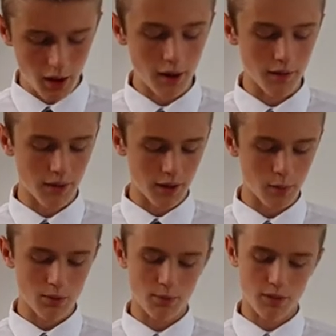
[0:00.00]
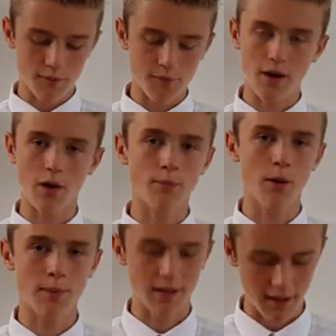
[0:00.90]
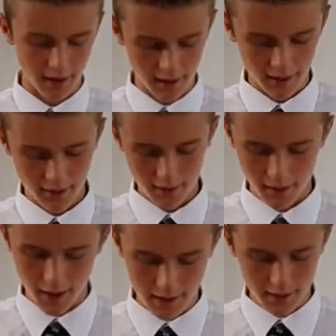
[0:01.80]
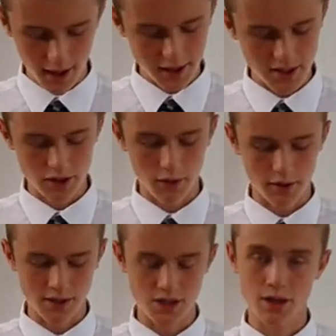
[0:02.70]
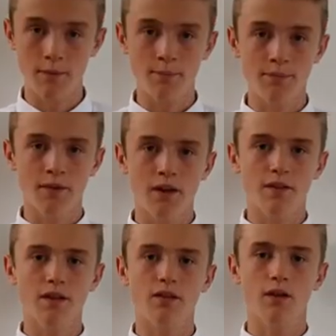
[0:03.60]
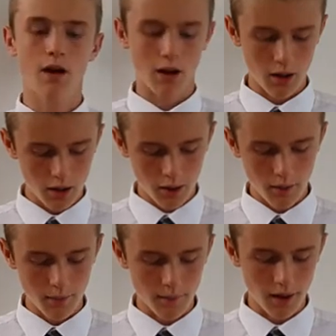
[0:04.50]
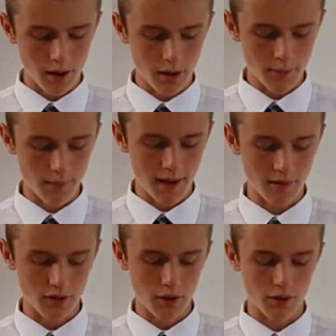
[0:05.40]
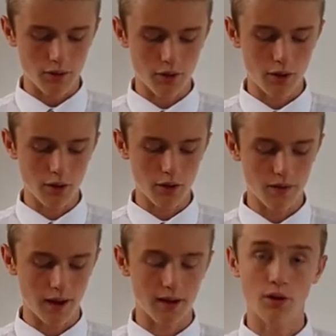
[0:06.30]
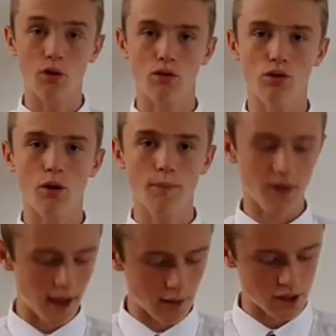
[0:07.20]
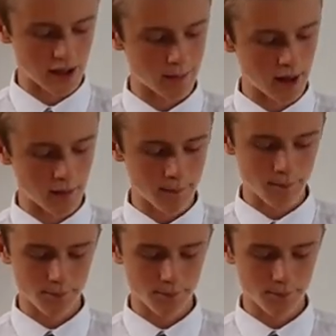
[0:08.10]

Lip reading: Another thing was because of failed bombing techniques and Agent Orange. This meant that they could not stop the Ho Chi Minh.